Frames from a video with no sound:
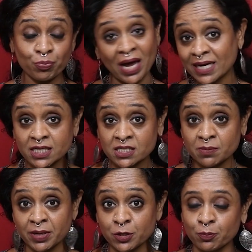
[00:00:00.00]
that
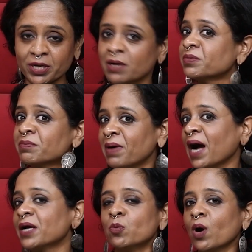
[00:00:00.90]
doesn't mean you become the
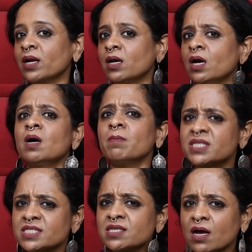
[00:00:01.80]
bad one,
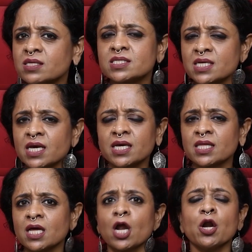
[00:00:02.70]
but start
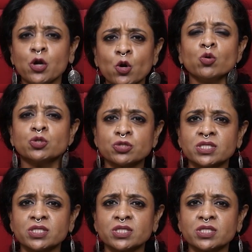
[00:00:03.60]
saying no to